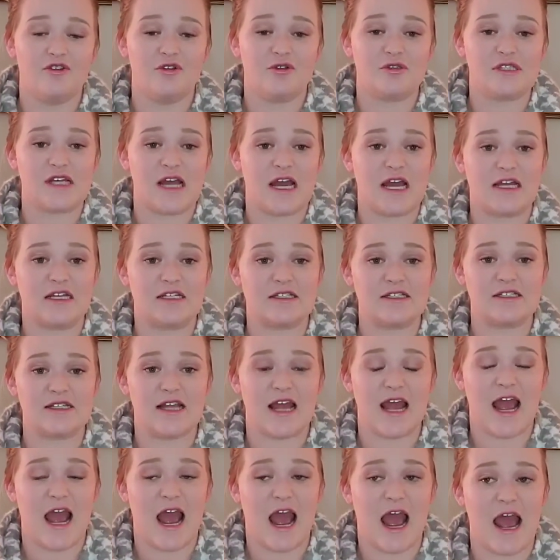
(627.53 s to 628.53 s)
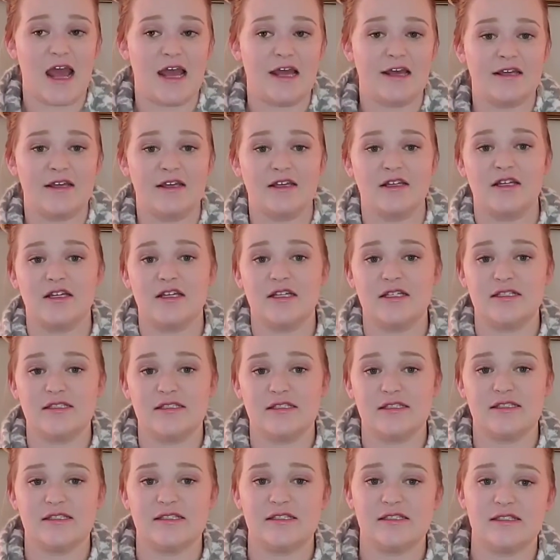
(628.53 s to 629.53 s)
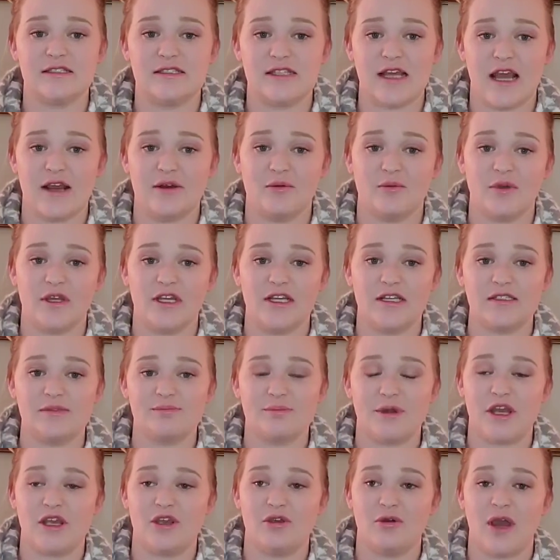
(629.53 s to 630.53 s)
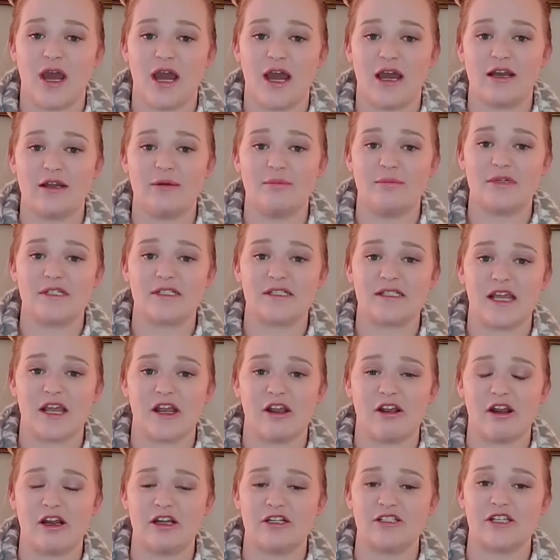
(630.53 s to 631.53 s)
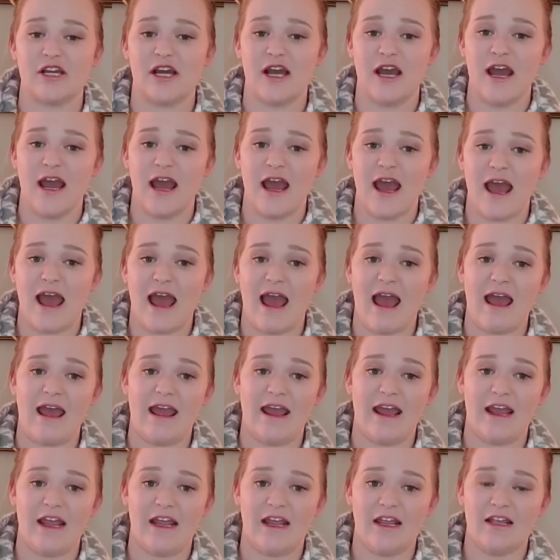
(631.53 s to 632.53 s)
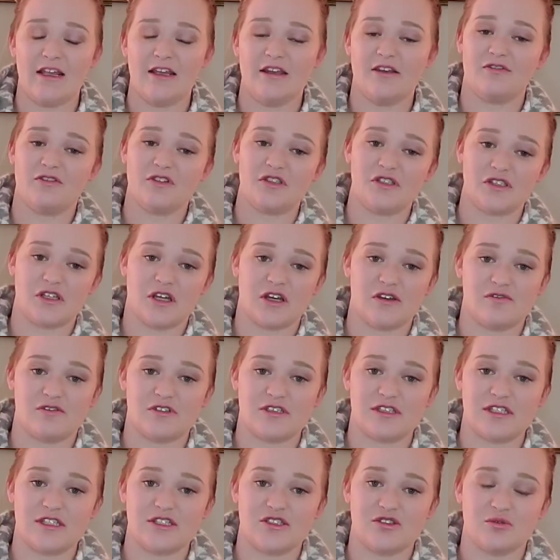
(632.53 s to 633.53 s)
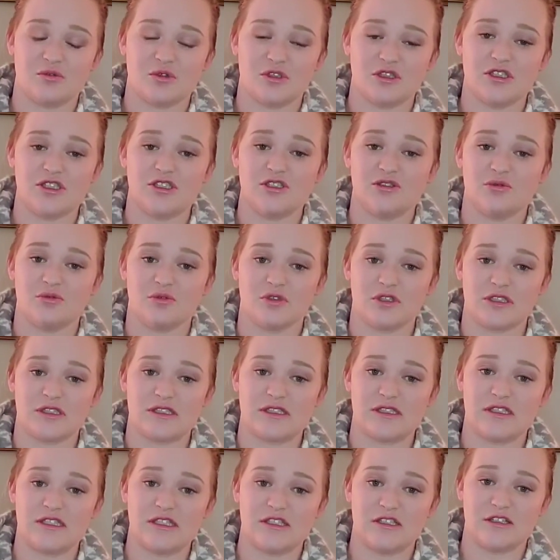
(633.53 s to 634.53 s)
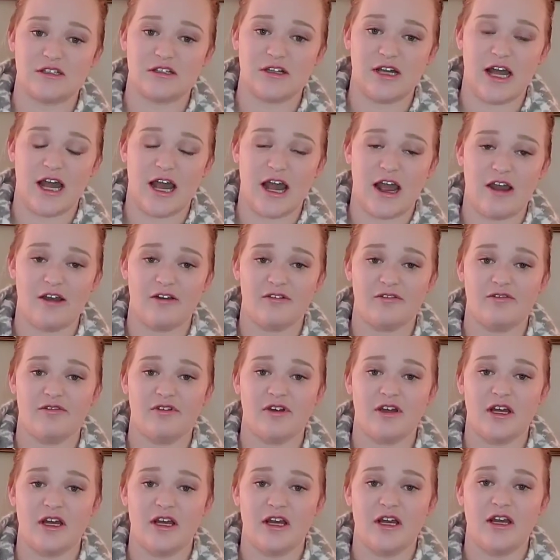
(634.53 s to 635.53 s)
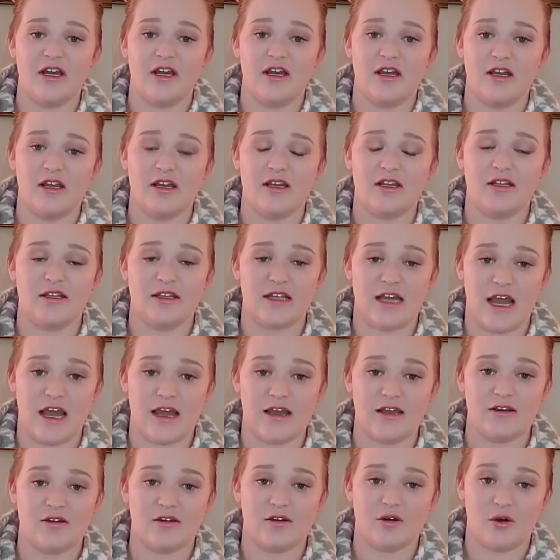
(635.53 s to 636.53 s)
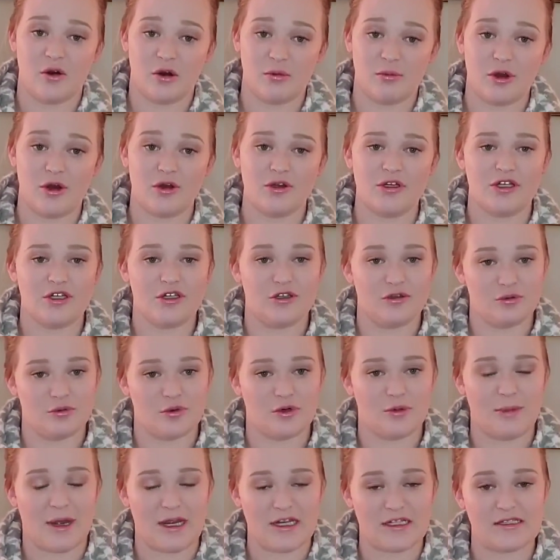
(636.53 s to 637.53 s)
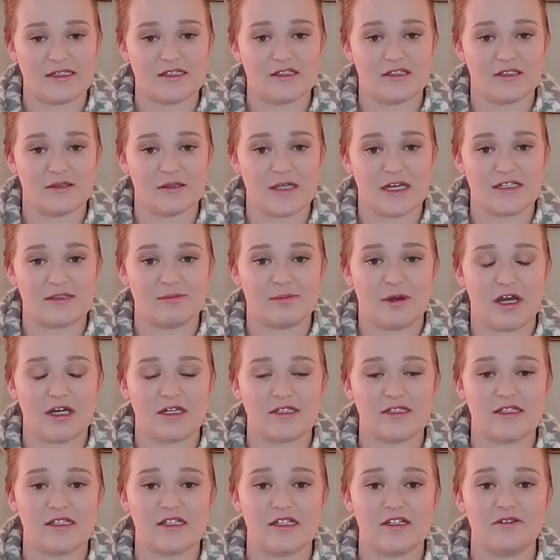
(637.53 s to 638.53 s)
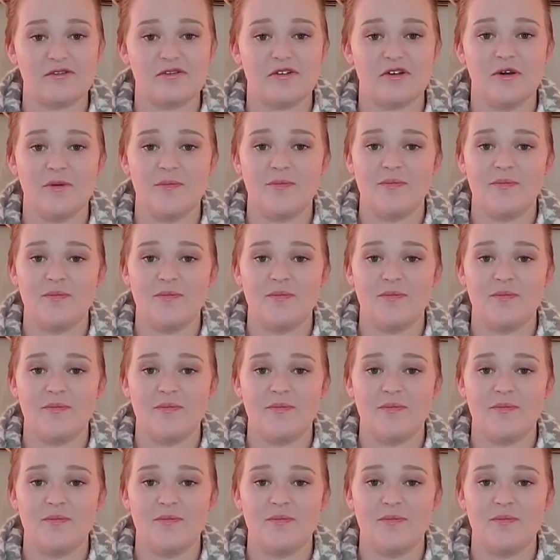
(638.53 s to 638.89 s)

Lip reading: test at 10 weeks but you had a miscarriage at 8, if you still have residuals, you will still have that hormone and you might still test positive.